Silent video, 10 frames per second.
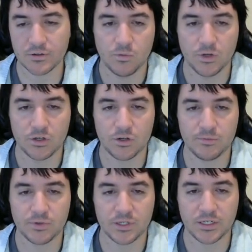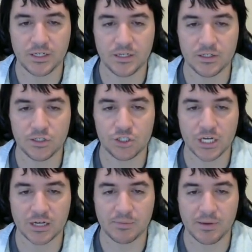We could put the knight into
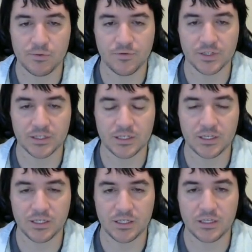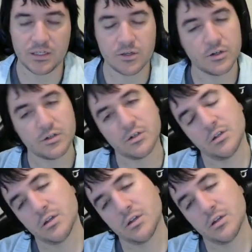check by moving the king here.